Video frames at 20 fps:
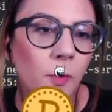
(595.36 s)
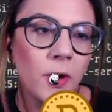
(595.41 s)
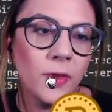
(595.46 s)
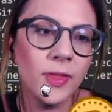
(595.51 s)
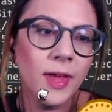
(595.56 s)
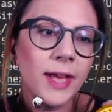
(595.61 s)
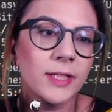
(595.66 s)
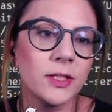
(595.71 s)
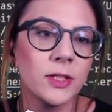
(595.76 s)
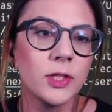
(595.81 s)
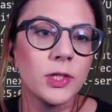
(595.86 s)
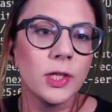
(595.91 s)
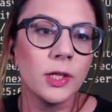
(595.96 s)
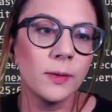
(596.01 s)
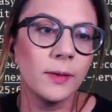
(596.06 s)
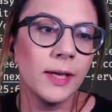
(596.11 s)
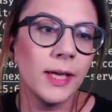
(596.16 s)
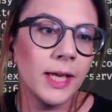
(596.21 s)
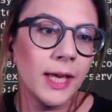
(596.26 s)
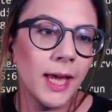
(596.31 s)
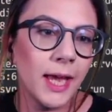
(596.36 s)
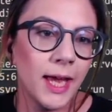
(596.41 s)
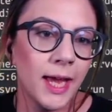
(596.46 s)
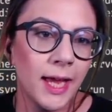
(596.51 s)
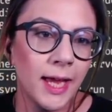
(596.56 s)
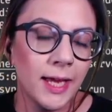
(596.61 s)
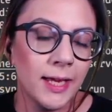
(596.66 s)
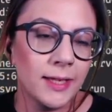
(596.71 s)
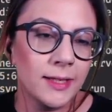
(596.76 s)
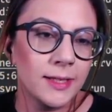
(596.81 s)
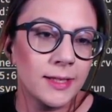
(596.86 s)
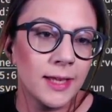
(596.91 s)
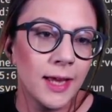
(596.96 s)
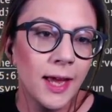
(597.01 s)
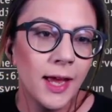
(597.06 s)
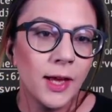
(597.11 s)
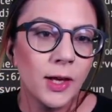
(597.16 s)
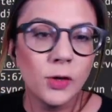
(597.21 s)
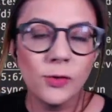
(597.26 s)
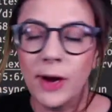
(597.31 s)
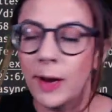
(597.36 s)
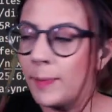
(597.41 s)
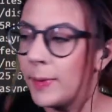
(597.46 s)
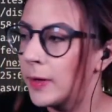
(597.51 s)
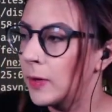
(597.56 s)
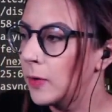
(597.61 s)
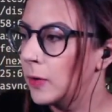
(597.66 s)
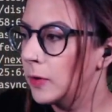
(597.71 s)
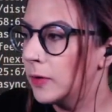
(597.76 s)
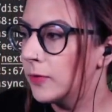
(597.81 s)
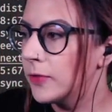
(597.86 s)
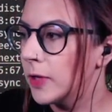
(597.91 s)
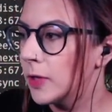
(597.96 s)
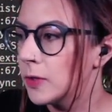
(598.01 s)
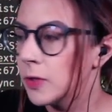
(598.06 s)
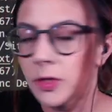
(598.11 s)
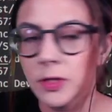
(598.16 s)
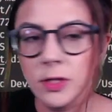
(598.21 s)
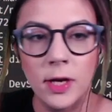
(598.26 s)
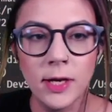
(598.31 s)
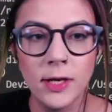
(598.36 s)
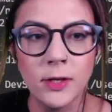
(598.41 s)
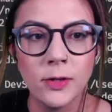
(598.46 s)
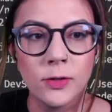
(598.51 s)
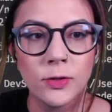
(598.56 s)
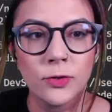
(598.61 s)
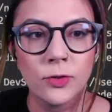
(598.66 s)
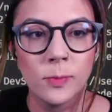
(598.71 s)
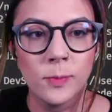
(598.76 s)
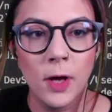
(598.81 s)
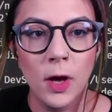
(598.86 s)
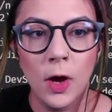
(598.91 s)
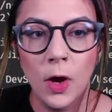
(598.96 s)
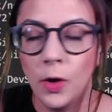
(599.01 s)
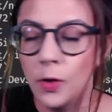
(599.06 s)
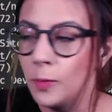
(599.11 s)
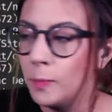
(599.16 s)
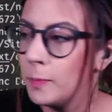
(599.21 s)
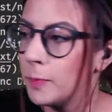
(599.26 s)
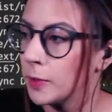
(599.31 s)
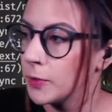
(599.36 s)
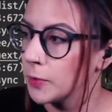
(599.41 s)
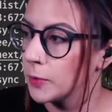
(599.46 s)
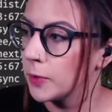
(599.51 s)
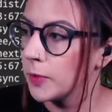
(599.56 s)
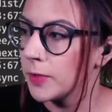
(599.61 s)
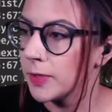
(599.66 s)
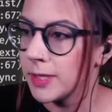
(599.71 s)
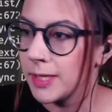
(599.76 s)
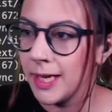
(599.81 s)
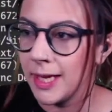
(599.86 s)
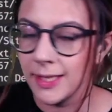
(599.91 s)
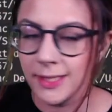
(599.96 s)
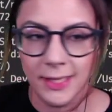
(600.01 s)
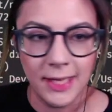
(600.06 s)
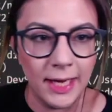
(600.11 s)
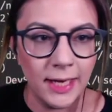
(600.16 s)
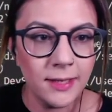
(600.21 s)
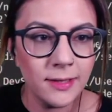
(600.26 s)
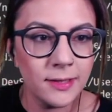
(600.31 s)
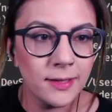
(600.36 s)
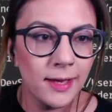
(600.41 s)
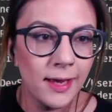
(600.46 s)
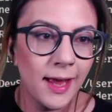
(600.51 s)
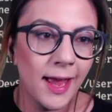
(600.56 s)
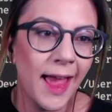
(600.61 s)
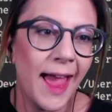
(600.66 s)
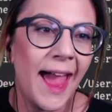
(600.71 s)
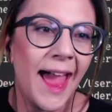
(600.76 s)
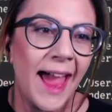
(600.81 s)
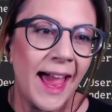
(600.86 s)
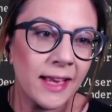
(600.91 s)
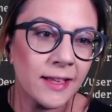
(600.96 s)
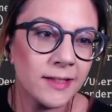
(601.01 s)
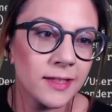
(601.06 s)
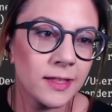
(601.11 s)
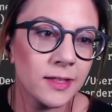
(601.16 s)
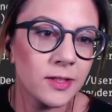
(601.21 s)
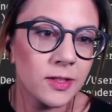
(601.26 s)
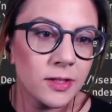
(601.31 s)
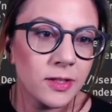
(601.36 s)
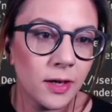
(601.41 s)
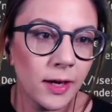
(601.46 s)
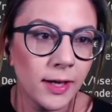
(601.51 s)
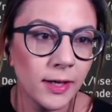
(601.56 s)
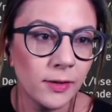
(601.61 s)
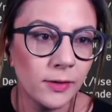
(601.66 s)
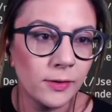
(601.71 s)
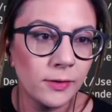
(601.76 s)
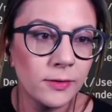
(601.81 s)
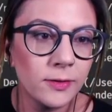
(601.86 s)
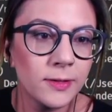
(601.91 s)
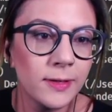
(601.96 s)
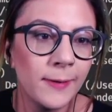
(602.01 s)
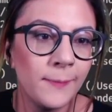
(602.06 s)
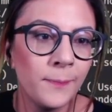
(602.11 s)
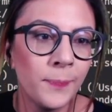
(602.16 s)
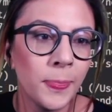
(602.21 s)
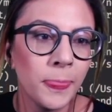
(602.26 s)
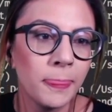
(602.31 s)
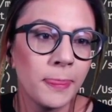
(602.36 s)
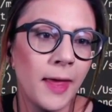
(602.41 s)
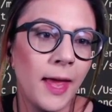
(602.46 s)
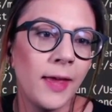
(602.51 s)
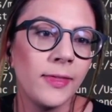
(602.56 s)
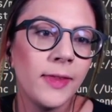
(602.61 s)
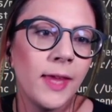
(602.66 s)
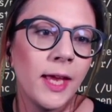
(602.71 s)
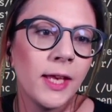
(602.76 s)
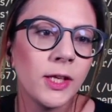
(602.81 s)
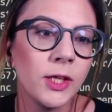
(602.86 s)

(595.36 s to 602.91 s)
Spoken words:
that's doing is grabbing all of those styles from the home module.css as styles, and then